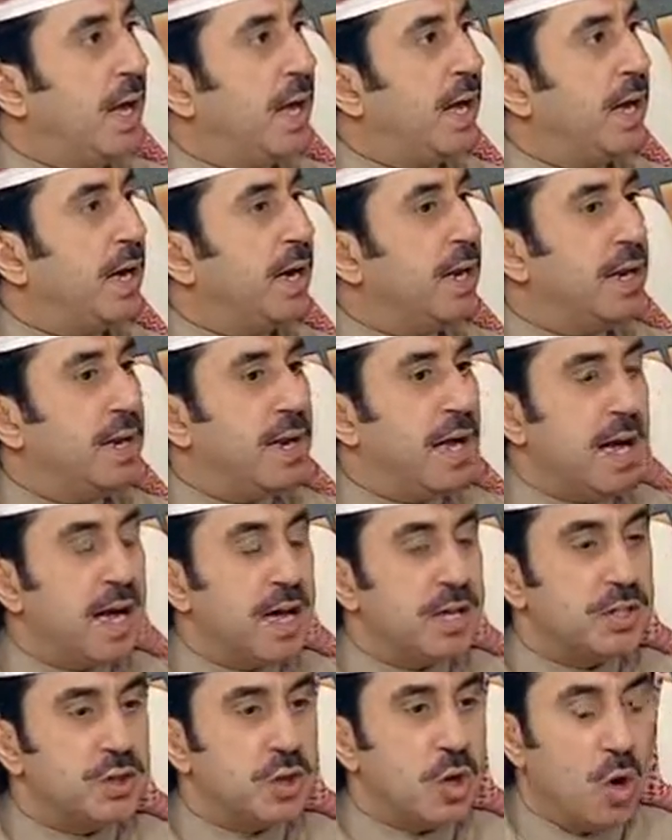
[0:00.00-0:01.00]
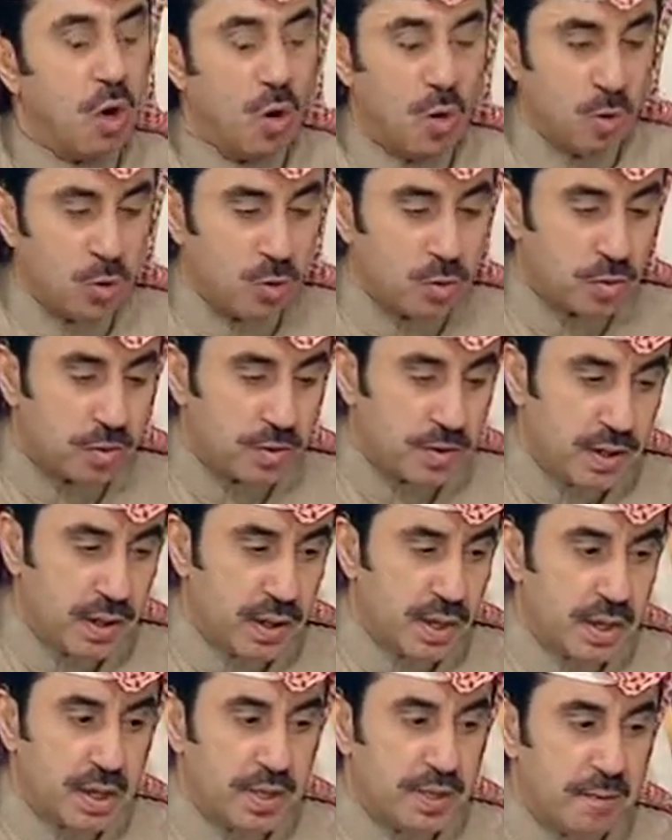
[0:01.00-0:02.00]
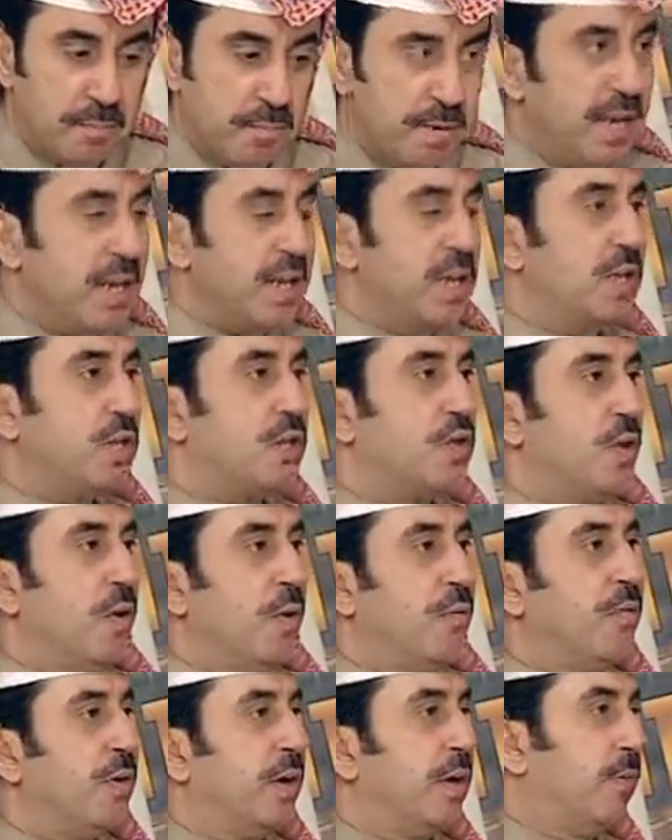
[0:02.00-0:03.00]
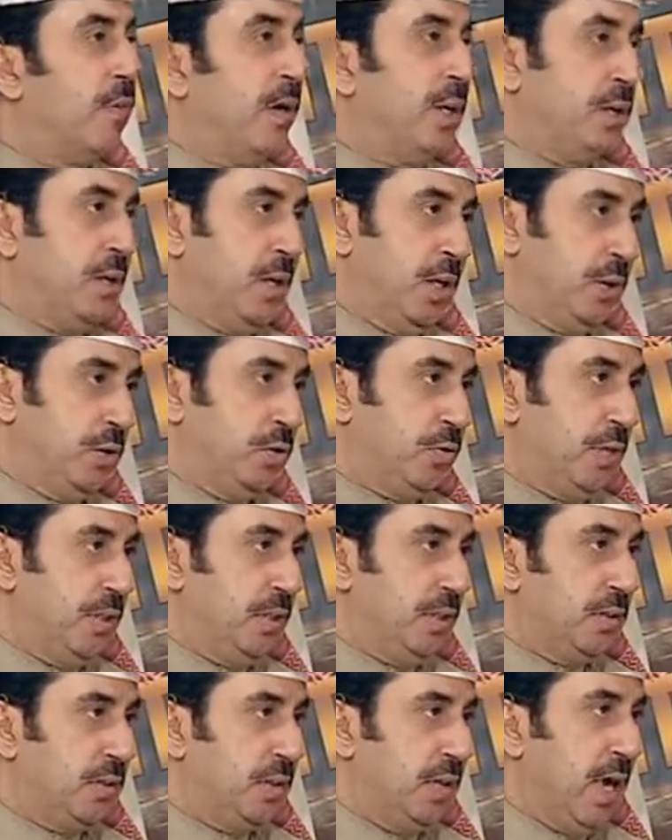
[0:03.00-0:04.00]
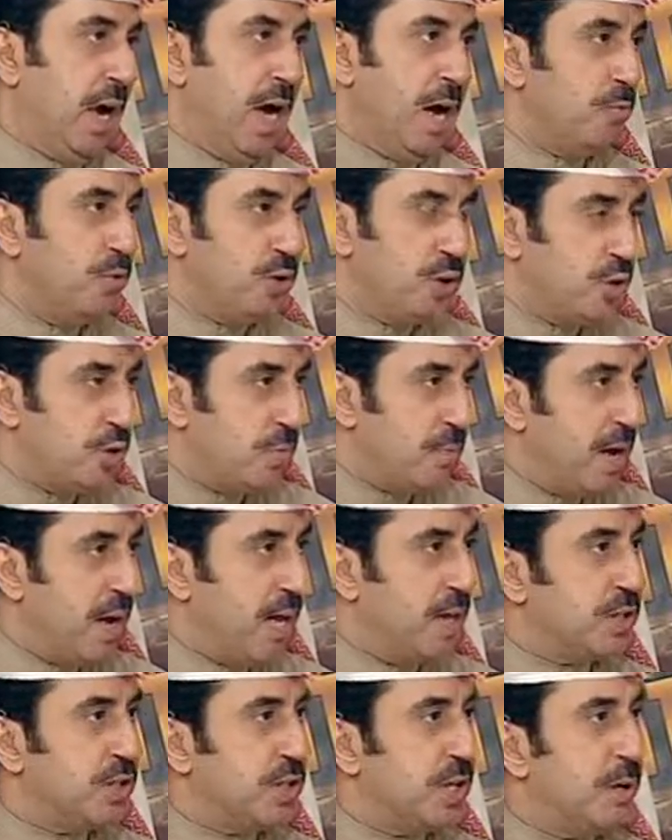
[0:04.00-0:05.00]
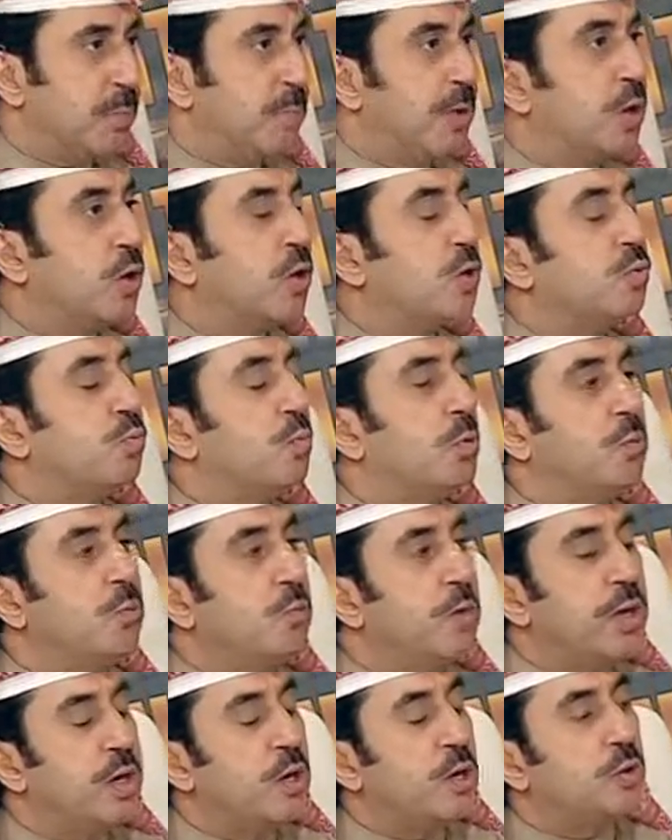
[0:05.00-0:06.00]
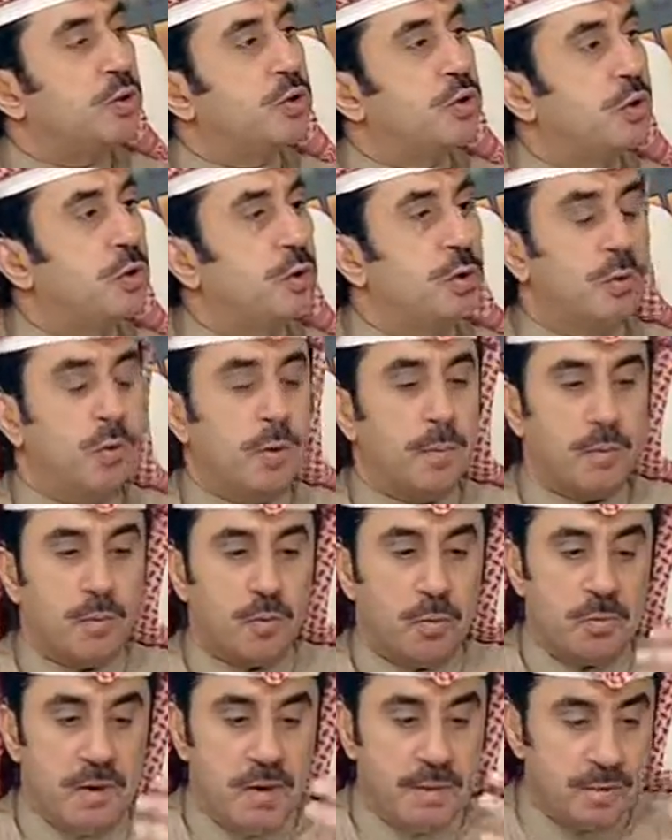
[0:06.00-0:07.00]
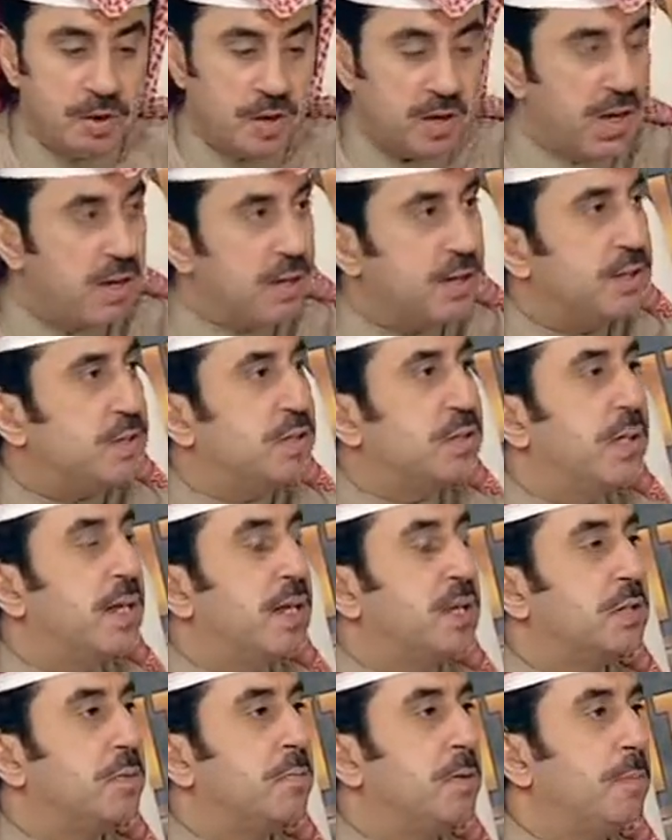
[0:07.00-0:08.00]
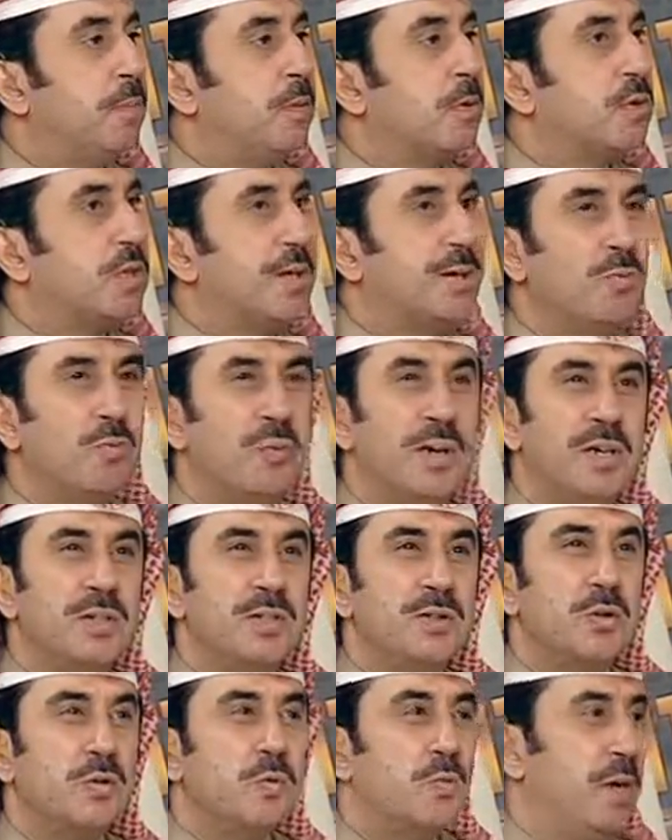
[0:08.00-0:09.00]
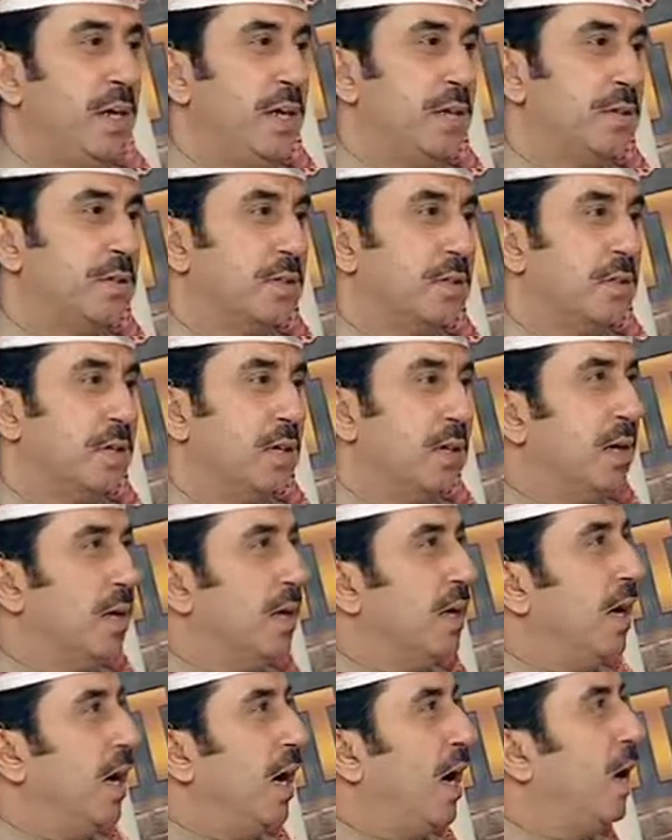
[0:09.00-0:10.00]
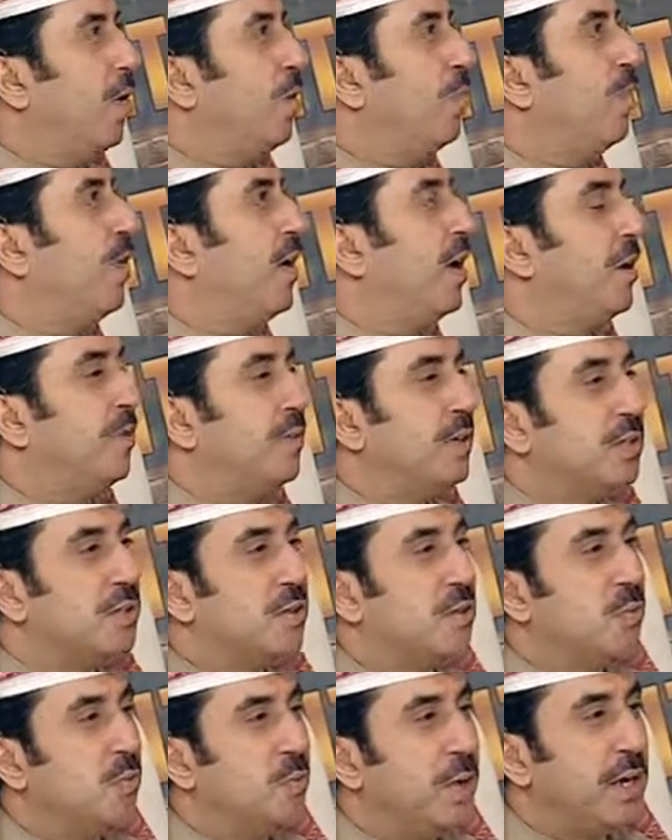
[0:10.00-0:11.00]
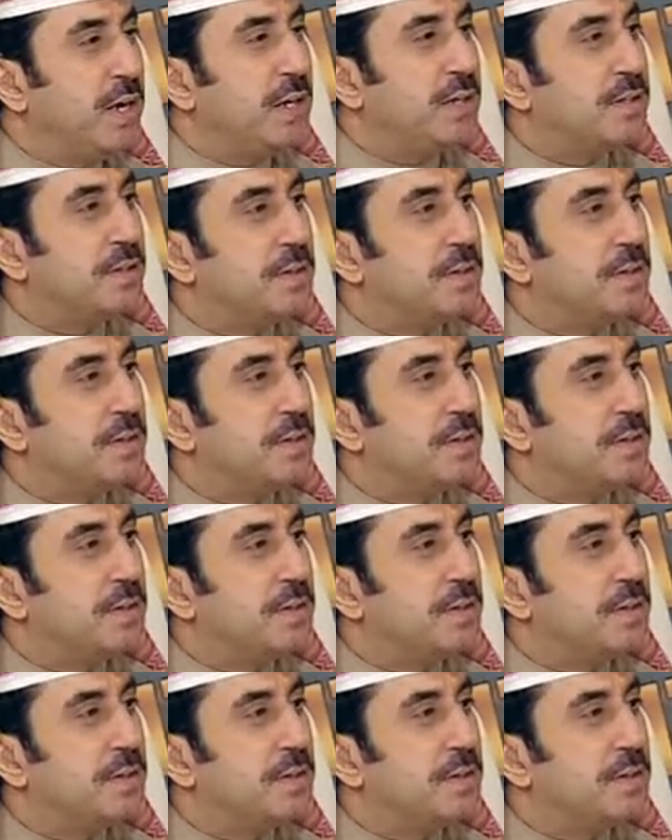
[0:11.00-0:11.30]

and it has all the meanings of the great countries. How did you manage that? Because when we go to Europe or maybe United States, people say, "Where is Kuwait?" Yes, it's how just, far is Kuwait? It,